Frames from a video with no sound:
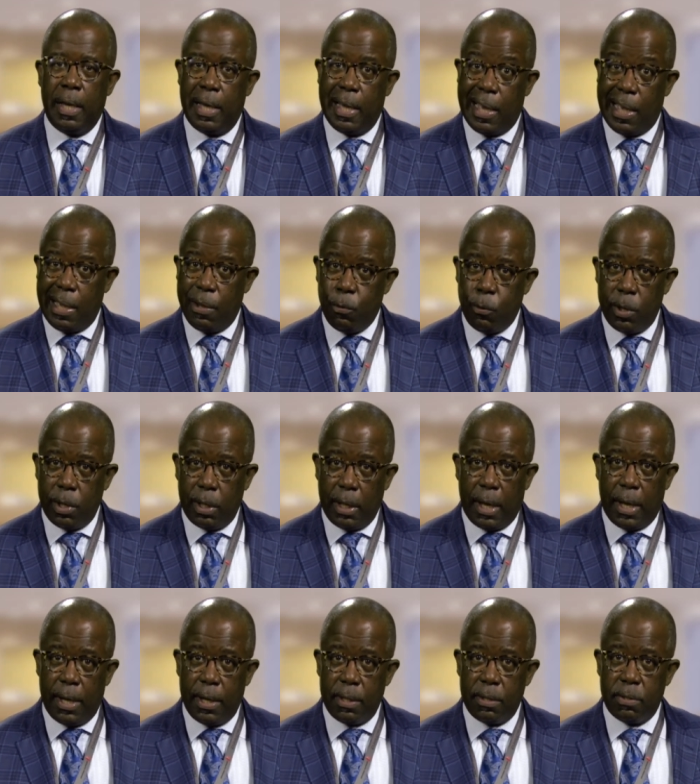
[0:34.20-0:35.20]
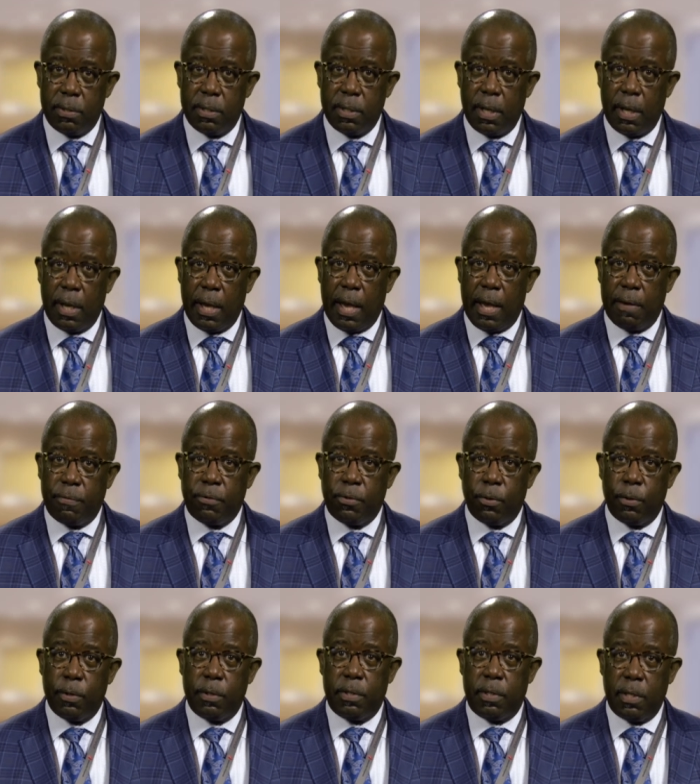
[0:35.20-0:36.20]
I realized
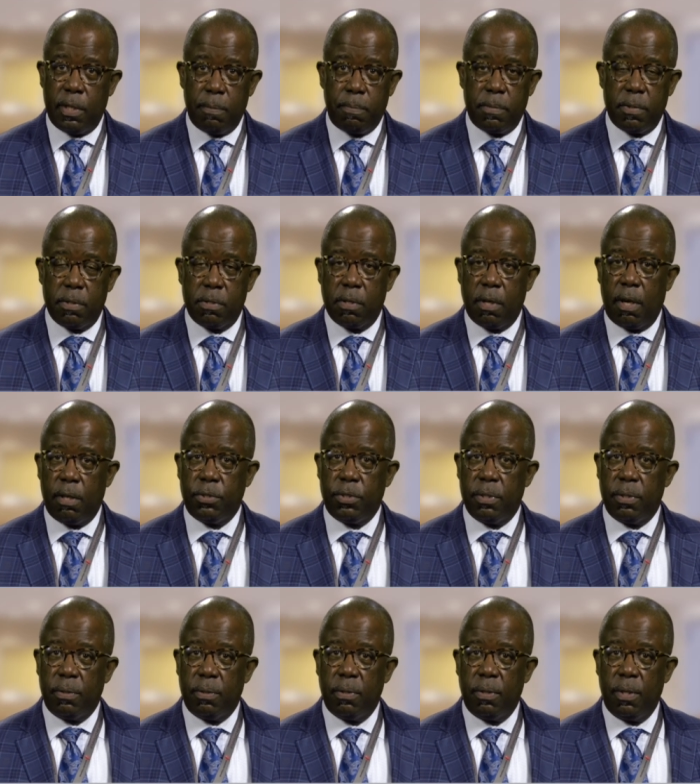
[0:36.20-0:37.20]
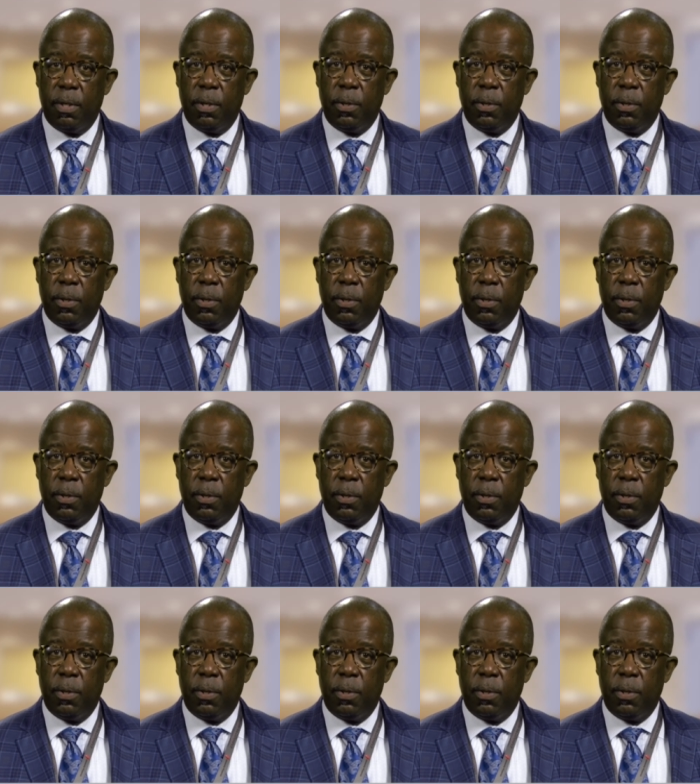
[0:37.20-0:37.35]
after a deep discussion